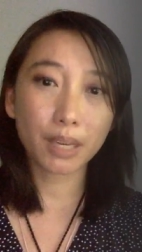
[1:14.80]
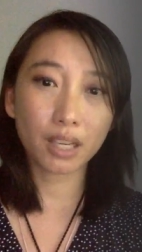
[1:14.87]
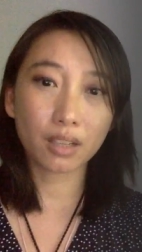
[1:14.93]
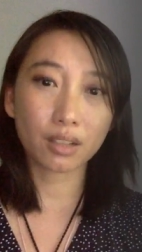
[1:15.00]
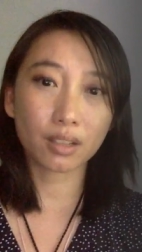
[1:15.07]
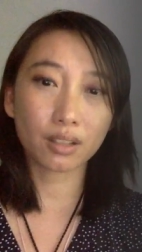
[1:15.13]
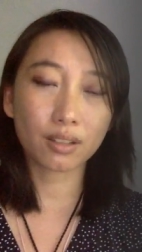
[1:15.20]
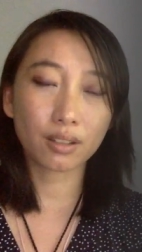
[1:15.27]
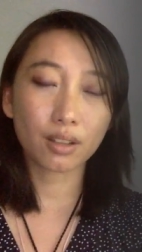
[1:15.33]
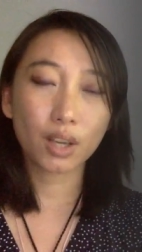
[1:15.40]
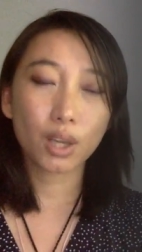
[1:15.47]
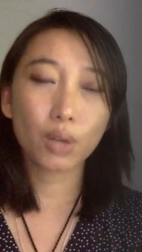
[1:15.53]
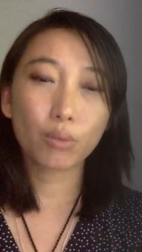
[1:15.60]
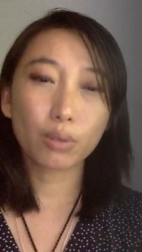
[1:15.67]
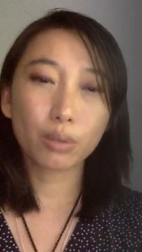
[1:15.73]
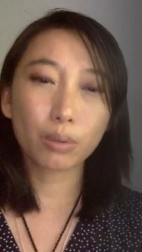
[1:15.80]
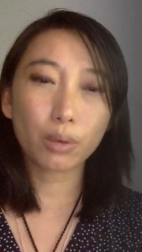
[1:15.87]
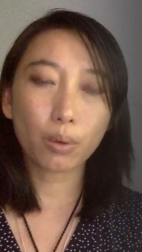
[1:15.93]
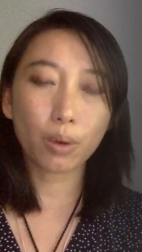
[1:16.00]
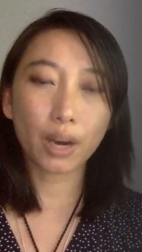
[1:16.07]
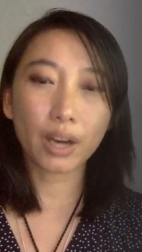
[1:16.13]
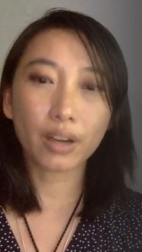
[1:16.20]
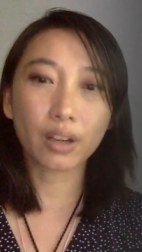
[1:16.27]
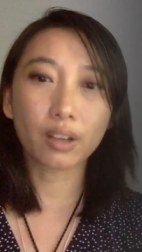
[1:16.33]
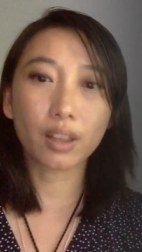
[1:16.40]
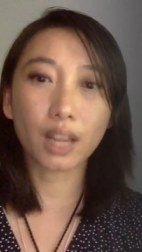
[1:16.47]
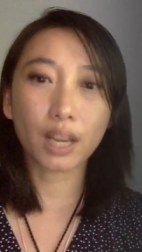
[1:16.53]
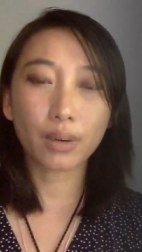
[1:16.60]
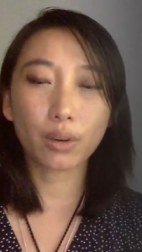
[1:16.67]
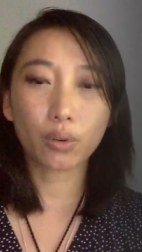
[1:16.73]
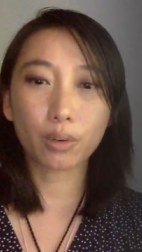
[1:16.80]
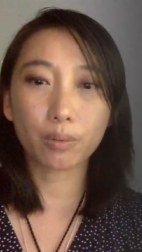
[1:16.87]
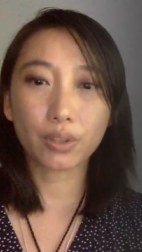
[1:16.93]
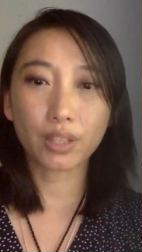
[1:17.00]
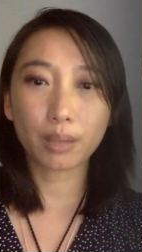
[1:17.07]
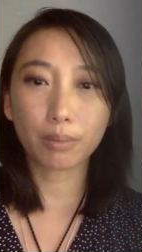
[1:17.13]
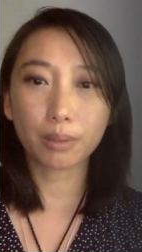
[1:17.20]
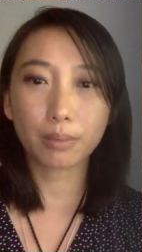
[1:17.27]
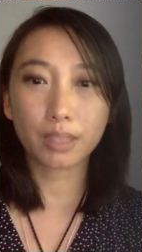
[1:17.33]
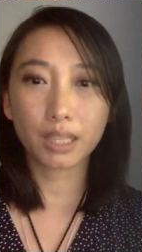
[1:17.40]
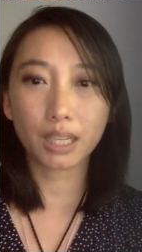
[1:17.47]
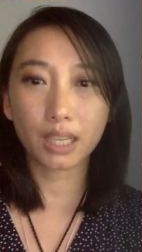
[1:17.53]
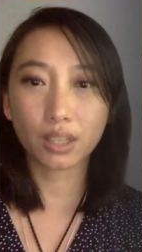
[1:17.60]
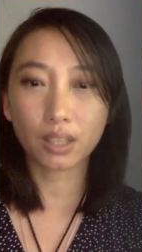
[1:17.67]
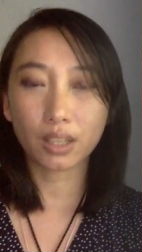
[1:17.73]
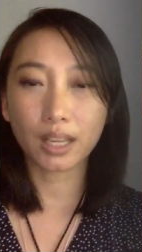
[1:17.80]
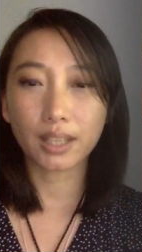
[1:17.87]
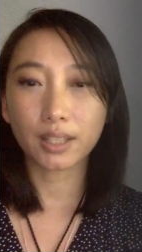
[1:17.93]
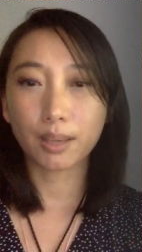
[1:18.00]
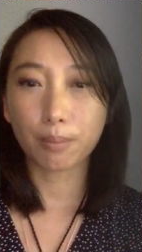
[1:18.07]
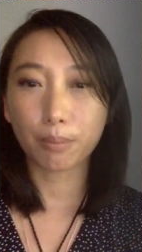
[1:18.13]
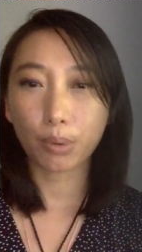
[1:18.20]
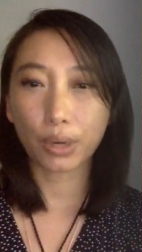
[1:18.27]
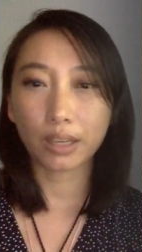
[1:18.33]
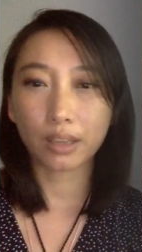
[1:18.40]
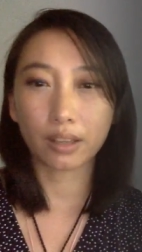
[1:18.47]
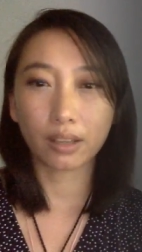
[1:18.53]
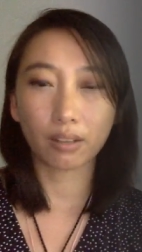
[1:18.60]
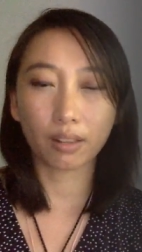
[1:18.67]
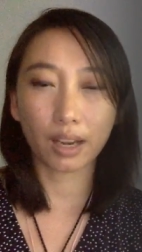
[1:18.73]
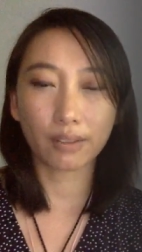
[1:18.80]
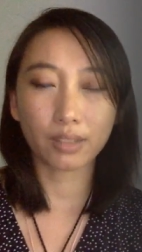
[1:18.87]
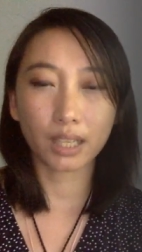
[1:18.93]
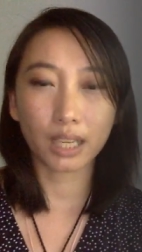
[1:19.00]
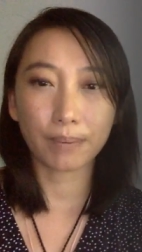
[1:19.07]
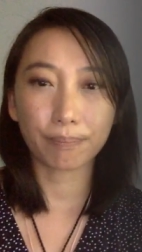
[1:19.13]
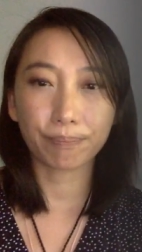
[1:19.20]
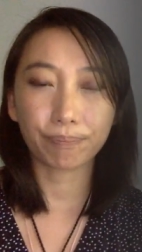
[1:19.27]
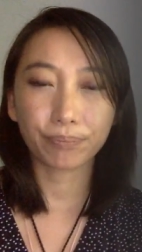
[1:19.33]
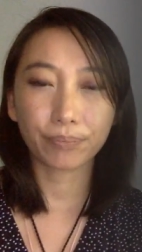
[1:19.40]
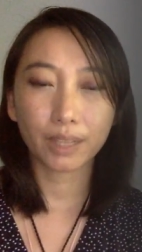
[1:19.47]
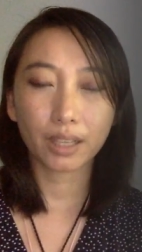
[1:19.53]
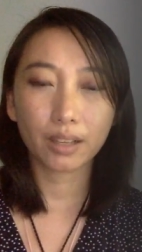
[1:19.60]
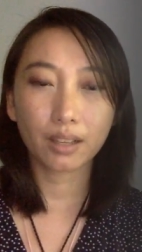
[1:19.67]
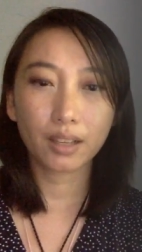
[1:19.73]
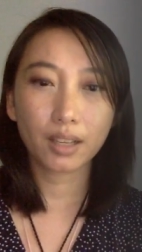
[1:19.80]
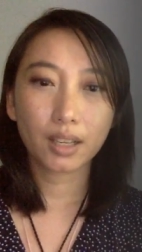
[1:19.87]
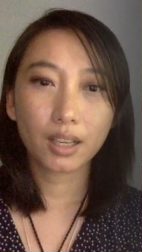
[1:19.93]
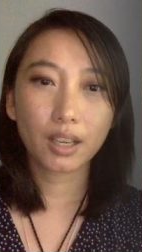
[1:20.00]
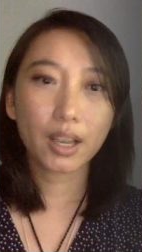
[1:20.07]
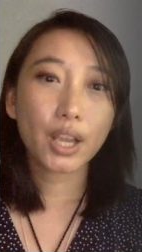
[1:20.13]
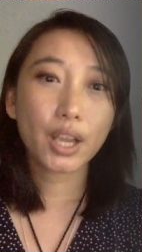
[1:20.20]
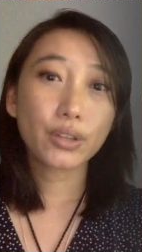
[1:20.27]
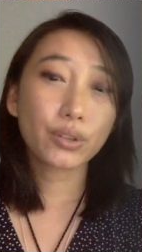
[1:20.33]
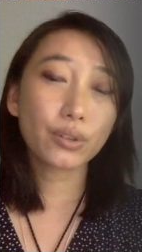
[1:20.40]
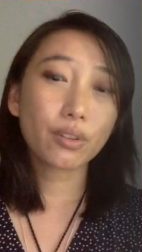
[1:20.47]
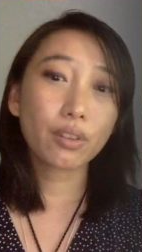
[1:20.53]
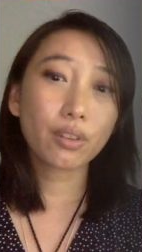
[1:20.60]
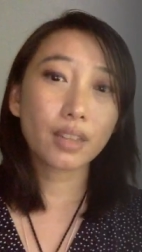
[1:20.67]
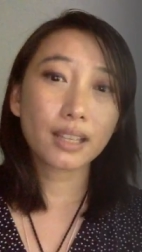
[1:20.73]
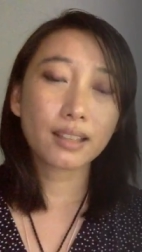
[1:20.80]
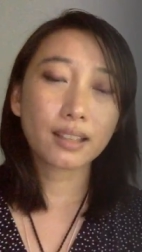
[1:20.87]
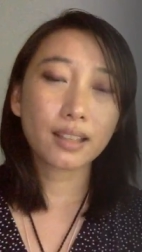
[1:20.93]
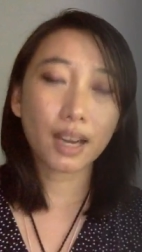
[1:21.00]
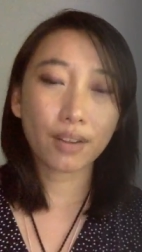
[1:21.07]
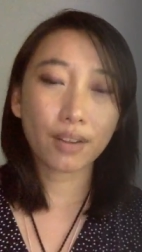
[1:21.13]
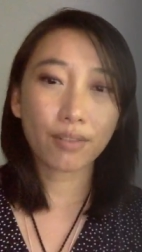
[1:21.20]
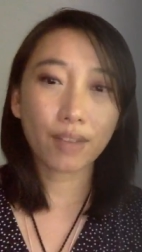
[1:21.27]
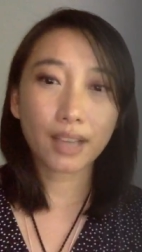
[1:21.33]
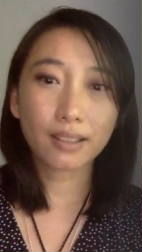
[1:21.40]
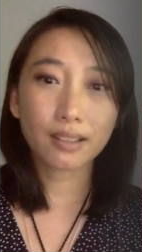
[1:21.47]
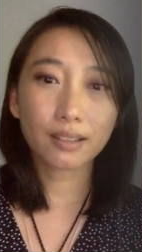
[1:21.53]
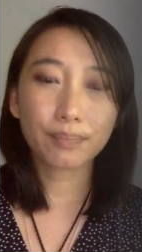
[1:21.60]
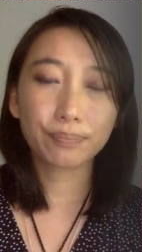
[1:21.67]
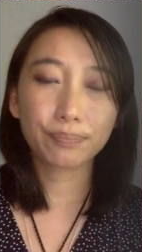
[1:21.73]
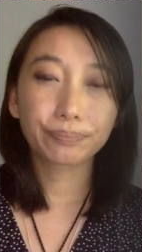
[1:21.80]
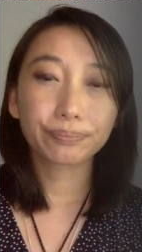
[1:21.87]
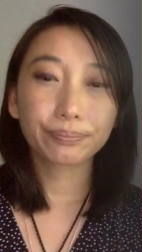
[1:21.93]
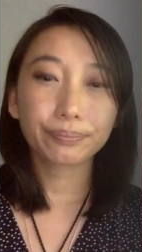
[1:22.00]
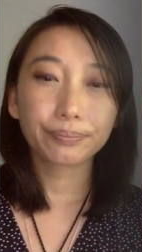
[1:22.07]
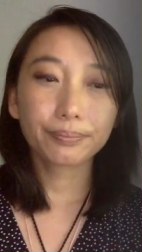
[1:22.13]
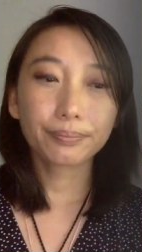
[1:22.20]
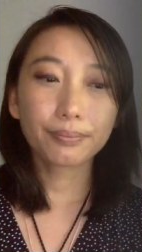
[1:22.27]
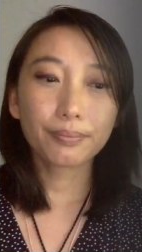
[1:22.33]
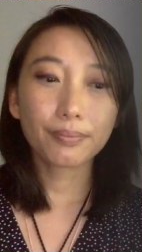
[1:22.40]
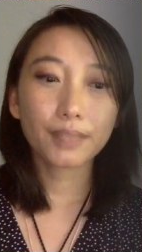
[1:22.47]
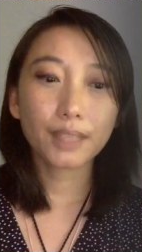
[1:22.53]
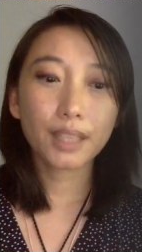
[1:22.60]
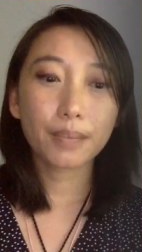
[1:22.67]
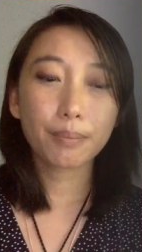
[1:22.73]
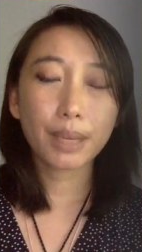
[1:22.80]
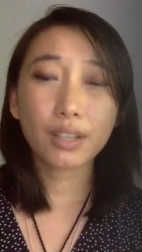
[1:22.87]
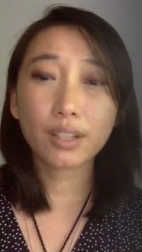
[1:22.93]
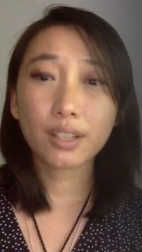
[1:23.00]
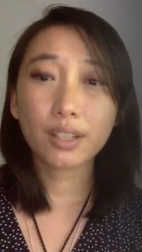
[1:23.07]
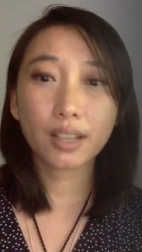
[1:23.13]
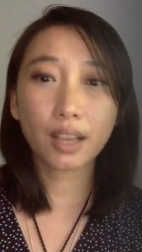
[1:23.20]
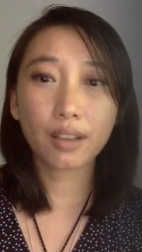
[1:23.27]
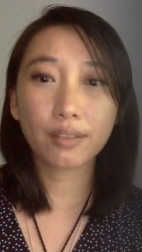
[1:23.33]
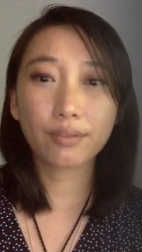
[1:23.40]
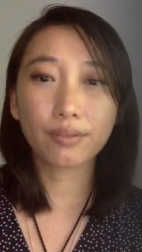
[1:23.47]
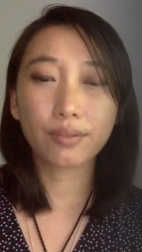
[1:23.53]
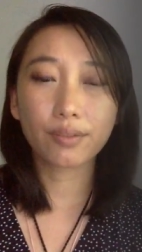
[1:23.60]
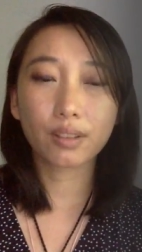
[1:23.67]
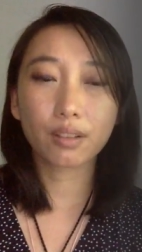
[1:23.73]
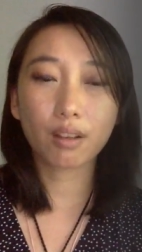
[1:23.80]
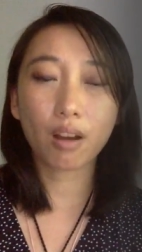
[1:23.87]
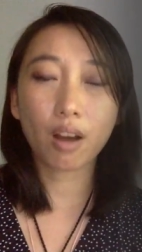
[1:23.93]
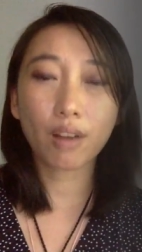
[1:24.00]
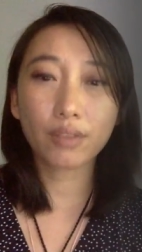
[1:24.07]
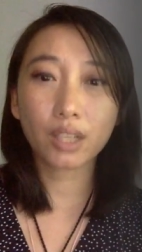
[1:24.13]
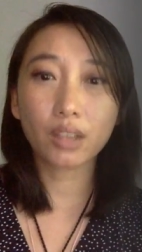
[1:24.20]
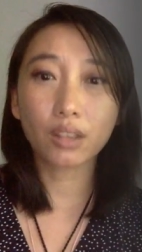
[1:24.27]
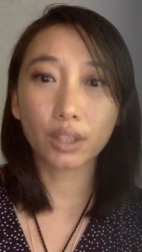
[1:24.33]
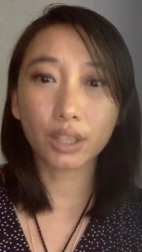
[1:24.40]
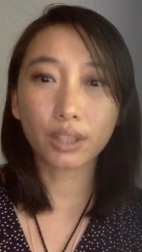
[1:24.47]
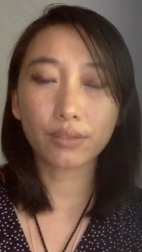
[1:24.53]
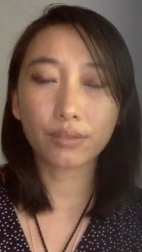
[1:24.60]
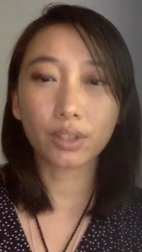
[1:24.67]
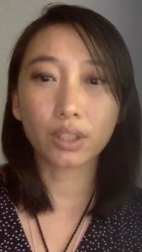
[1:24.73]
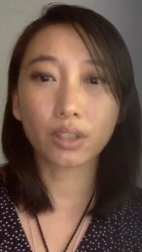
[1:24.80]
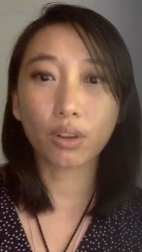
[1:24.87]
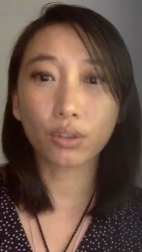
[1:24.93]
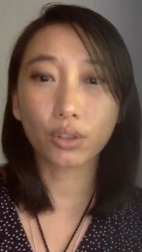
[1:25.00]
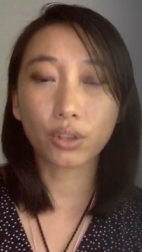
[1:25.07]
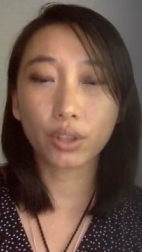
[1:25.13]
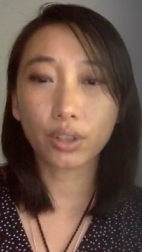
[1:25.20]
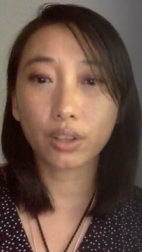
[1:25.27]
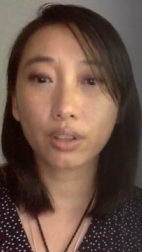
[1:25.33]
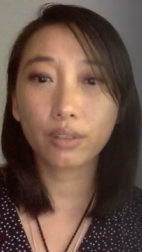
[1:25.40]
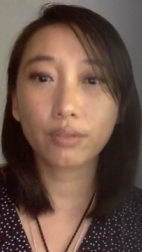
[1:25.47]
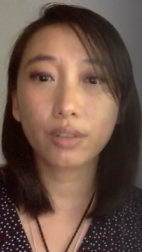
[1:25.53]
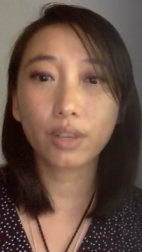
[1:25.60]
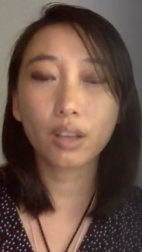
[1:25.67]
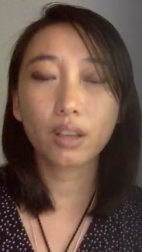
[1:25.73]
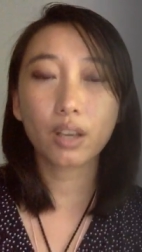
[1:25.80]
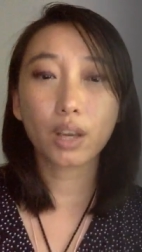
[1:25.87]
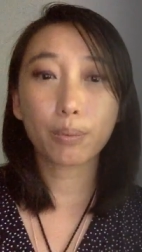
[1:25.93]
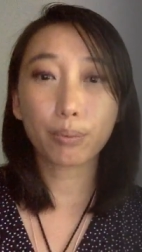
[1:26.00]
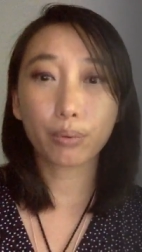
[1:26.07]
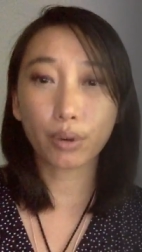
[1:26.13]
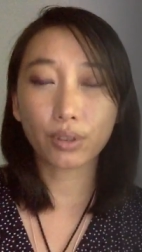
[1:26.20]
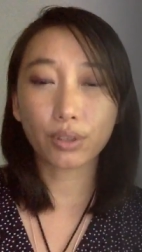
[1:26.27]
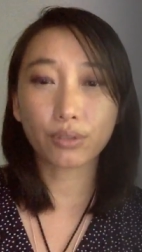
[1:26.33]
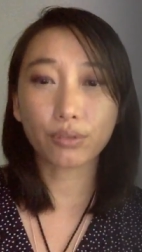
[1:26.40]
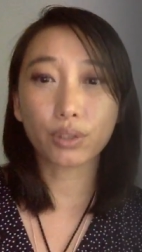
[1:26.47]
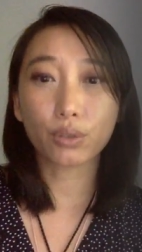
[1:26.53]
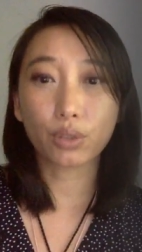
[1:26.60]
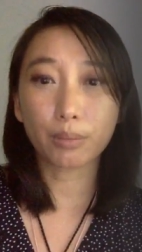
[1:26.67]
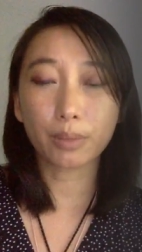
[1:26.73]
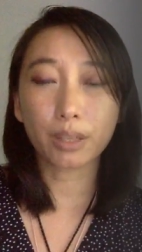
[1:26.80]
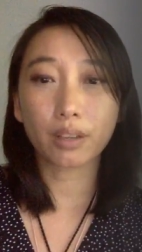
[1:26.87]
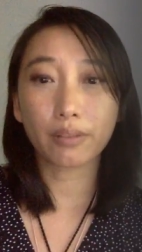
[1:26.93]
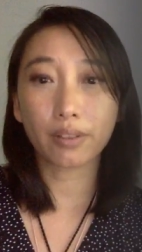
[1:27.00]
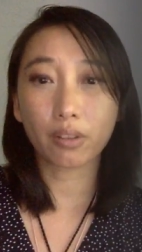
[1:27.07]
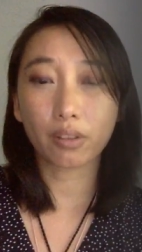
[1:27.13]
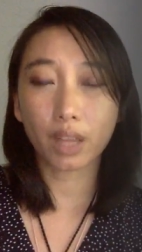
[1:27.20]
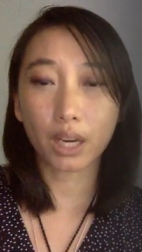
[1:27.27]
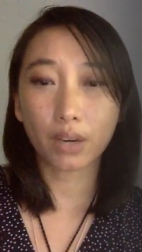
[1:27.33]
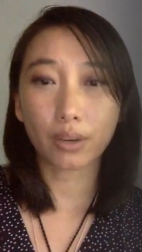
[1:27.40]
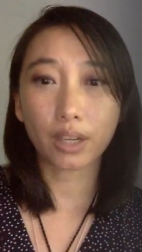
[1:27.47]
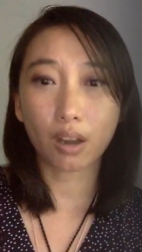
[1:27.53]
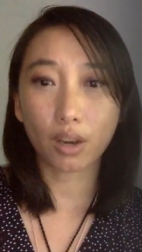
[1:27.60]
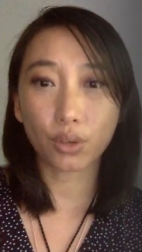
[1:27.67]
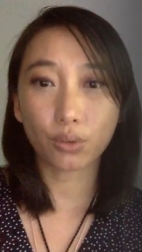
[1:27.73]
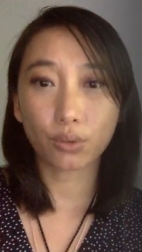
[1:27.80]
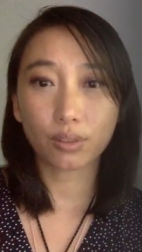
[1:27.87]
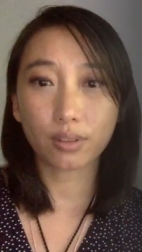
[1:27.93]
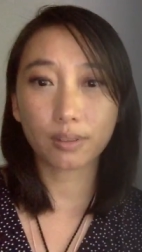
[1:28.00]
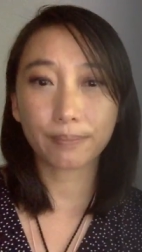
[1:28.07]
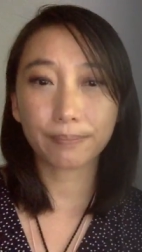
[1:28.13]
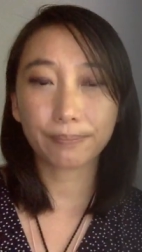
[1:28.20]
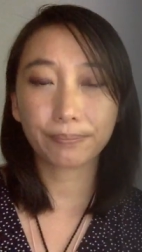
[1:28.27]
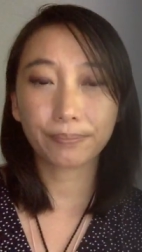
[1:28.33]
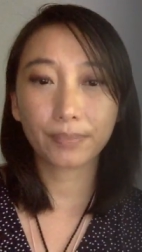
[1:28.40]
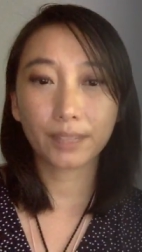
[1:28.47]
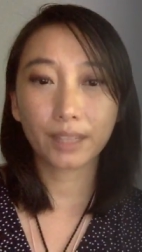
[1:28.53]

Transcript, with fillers: these patients will require thyroid hormone supplementation at some point in their lifetime. Due to these side effects, patients have often looked for an alternative approach for treatment of their thyroid nodules.